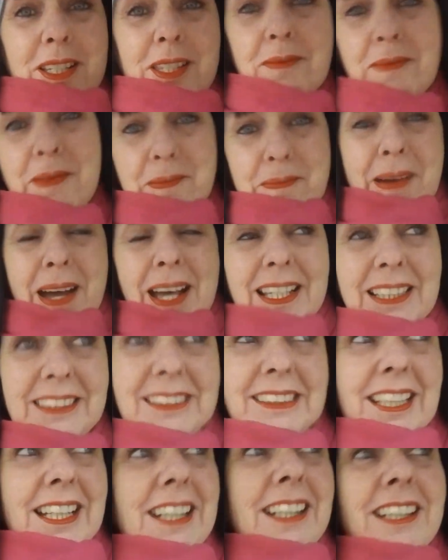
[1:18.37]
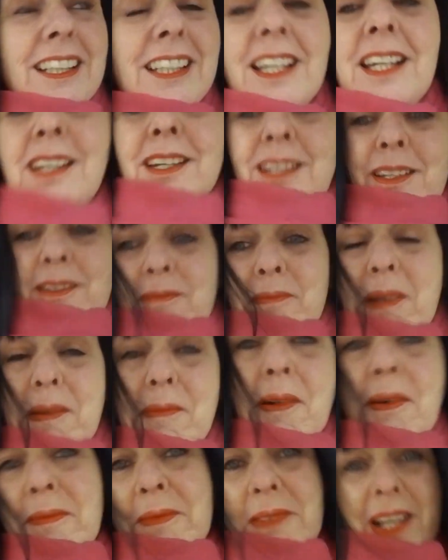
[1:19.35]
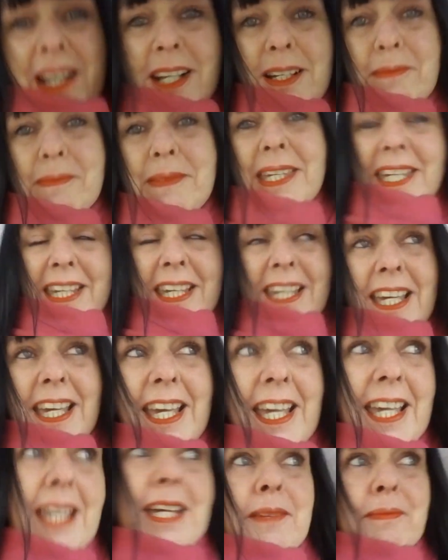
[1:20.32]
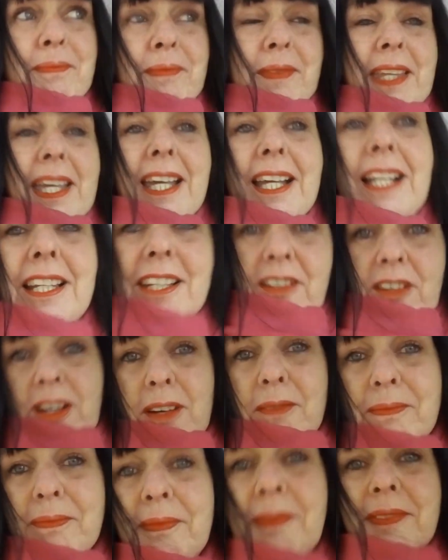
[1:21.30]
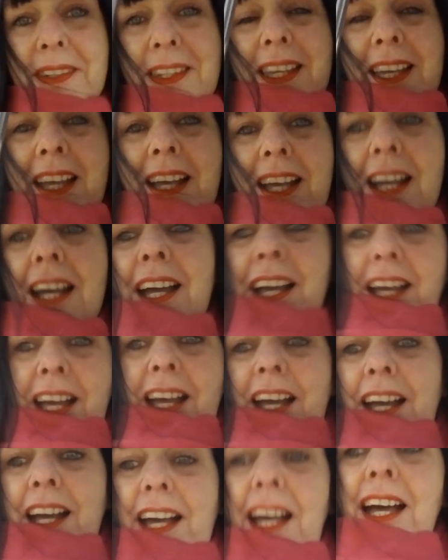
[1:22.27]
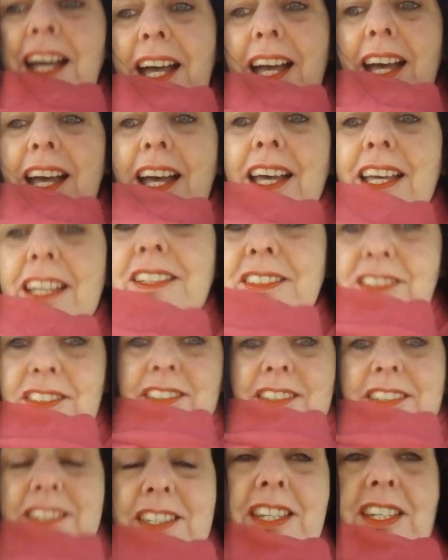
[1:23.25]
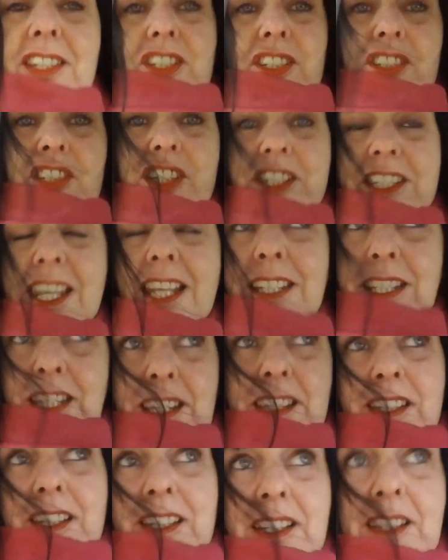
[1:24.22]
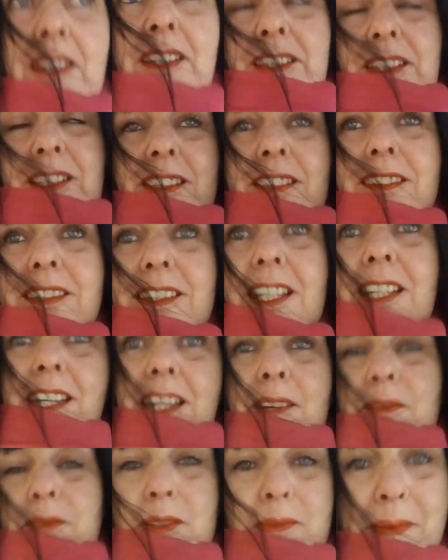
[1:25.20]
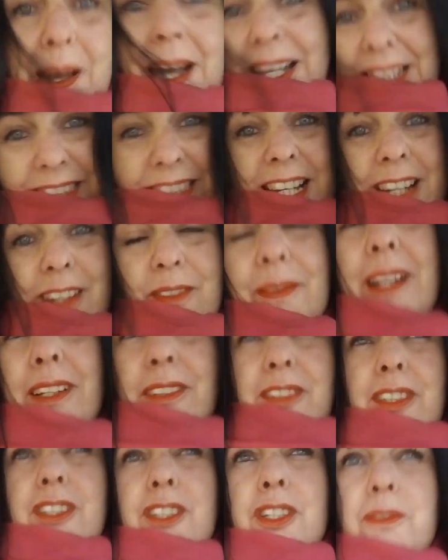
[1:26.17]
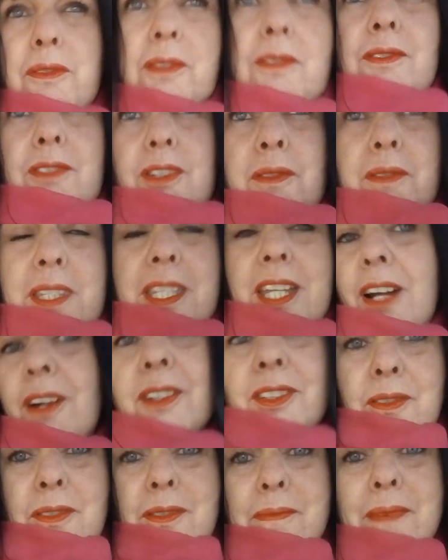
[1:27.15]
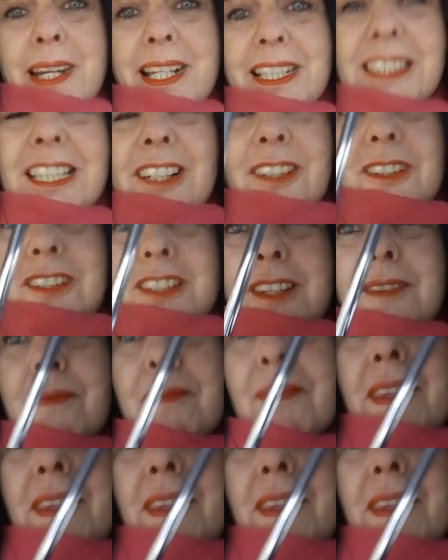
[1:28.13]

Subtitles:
It's a bit milder. My mum rang me earlier on, and she said it was mild out. Well, she was told it was mild out.